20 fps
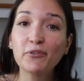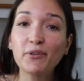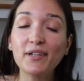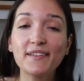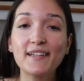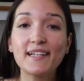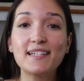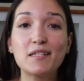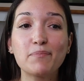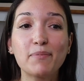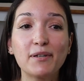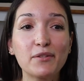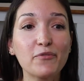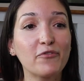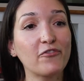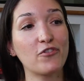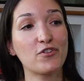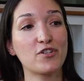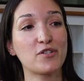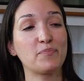great things about the
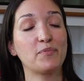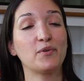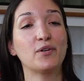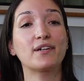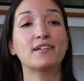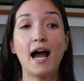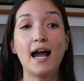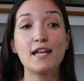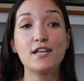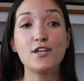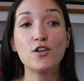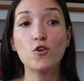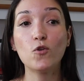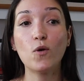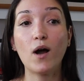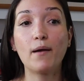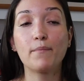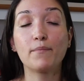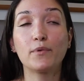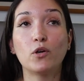first book. I know
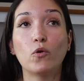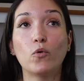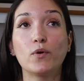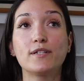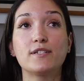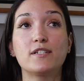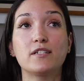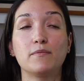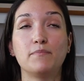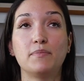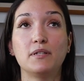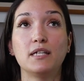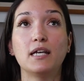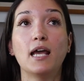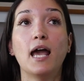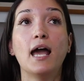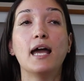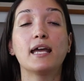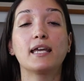I'm going to be